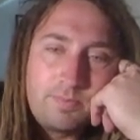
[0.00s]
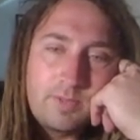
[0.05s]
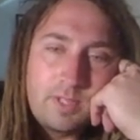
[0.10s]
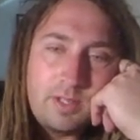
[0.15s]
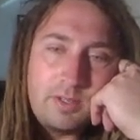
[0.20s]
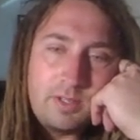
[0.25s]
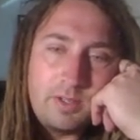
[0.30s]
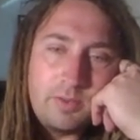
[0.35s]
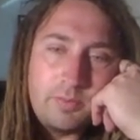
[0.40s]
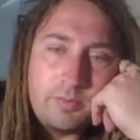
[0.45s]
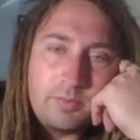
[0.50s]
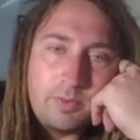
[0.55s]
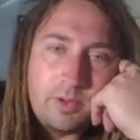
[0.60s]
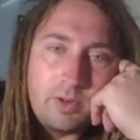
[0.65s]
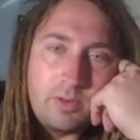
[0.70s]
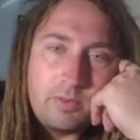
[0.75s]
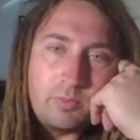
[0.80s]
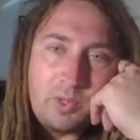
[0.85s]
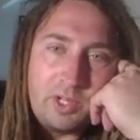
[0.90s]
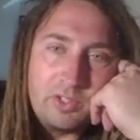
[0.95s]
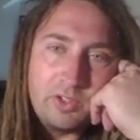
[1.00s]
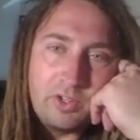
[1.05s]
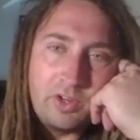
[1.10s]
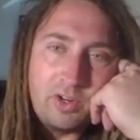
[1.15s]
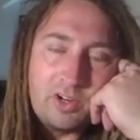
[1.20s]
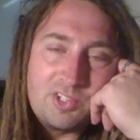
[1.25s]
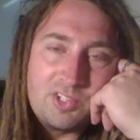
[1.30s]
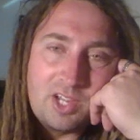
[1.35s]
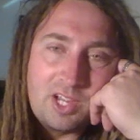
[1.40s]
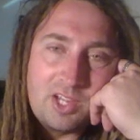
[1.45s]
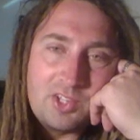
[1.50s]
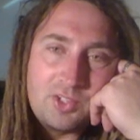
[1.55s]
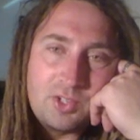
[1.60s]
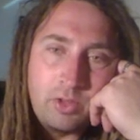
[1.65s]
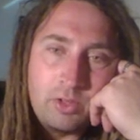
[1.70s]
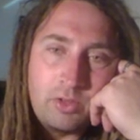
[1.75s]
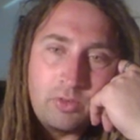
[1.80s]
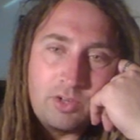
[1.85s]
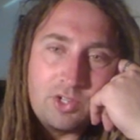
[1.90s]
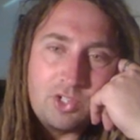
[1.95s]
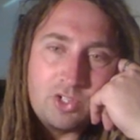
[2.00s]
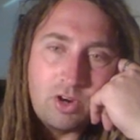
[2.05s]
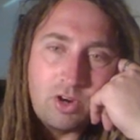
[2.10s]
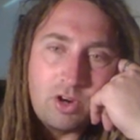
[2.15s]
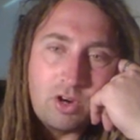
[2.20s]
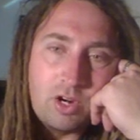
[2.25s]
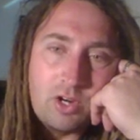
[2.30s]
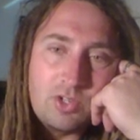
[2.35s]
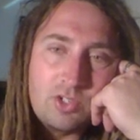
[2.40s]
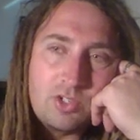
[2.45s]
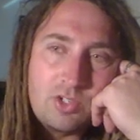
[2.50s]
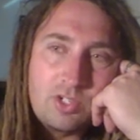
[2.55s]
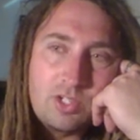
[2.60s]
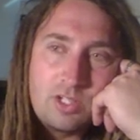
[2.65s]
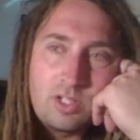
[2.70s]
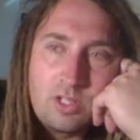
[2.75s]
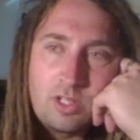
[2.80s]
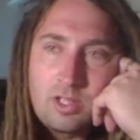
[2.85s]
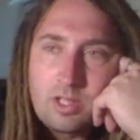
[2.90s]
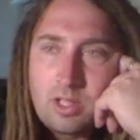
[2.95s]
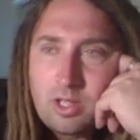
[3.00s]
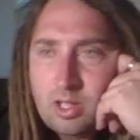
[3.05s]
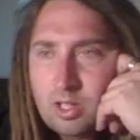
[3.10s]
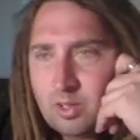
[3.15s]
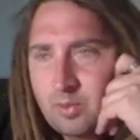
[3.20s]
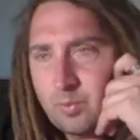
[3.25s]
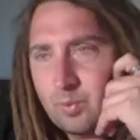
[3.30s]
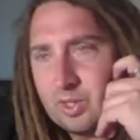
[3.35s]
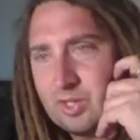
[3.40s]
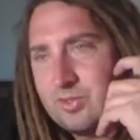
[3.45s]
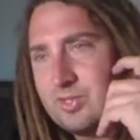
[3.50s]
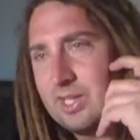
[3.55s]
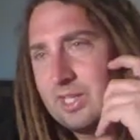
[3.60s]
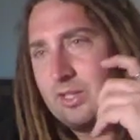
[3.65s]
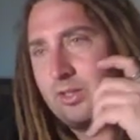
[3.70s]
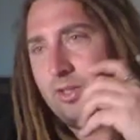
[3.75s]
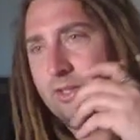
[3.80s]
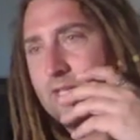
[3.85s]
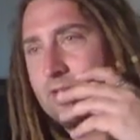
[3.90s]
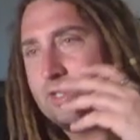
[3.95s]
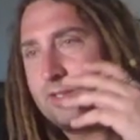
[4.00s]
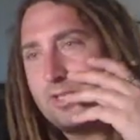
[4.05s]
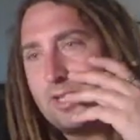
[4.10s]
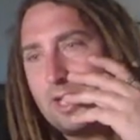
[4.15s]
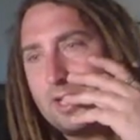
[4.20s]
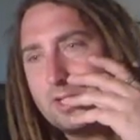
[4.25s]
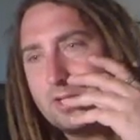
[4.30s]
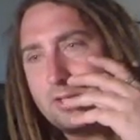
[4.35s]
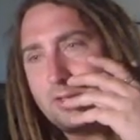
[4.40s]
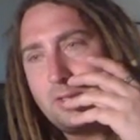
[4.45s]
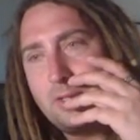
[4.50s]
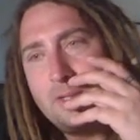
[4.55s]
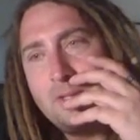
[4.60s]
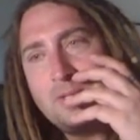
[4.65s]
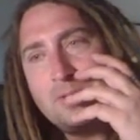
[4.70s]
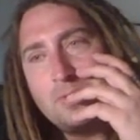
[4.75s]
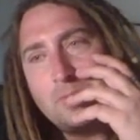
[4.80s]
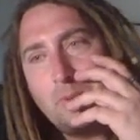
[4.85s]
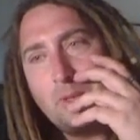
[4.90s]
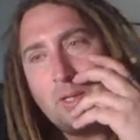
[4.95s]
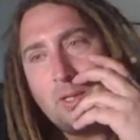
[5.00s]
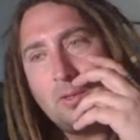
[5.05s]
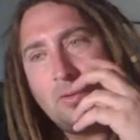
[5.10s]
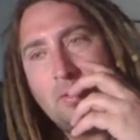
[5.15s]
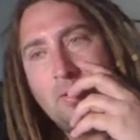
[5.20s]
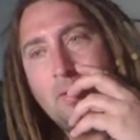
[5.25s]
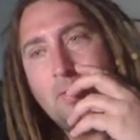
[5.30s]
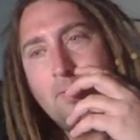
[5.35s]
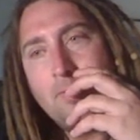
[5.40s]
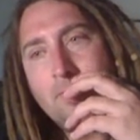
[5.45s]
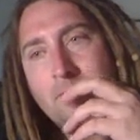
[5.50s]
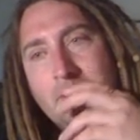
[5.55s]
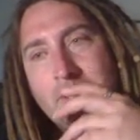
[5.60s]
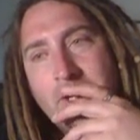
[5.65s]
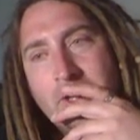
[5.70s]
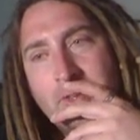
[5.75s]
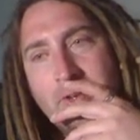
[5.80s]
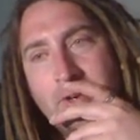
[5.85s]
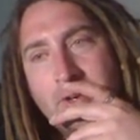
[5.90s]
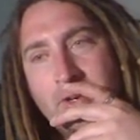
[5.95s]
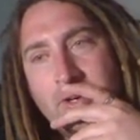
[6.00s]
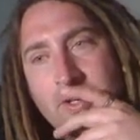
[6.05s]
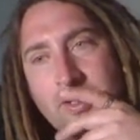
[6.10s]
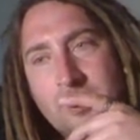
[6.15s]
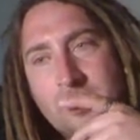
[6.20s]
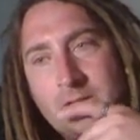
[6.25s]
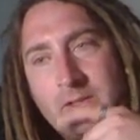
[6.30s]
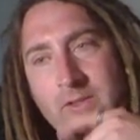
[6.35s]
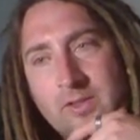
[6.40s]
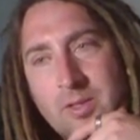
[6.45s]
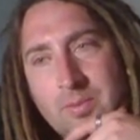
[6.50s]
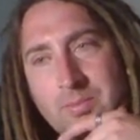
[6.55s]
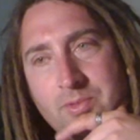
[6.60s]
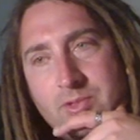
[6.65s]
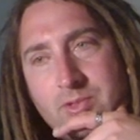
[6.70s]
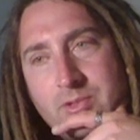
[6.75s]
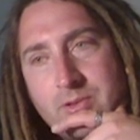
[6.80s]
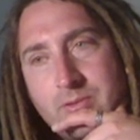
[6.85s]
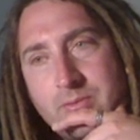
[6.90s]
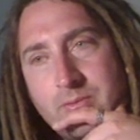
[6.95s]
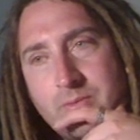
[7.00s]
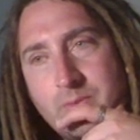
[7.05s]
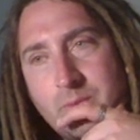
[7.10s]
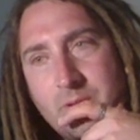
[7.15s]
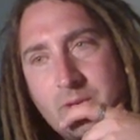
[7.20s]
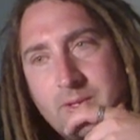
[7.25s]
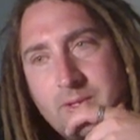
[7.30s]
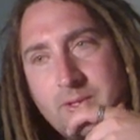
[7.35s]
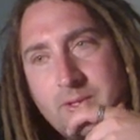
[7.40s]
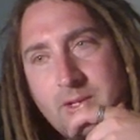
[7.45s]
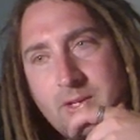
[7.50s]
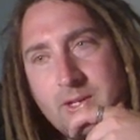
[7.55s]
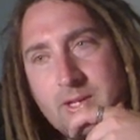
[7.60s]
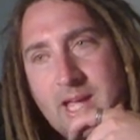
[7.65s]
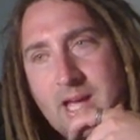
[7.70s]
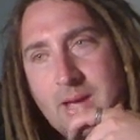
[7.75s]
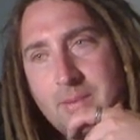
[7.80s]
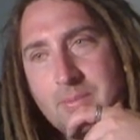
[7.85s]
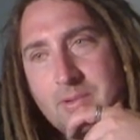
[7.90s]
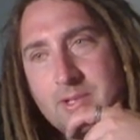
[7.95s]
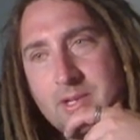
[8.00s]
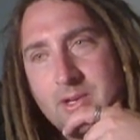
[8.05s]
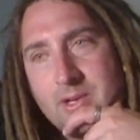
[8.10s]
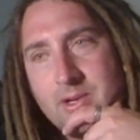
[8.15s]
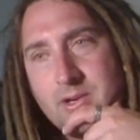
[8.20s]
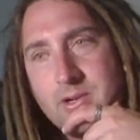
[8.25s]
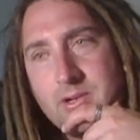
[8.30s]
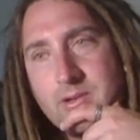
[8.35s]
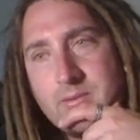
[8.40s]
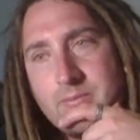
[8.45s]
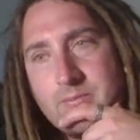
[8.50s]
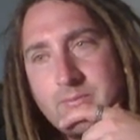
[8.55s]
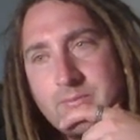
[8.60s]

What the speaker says: The weekly RSI is totally recharged. We can take a look at Tesla as well for another glimpse of what could happen here.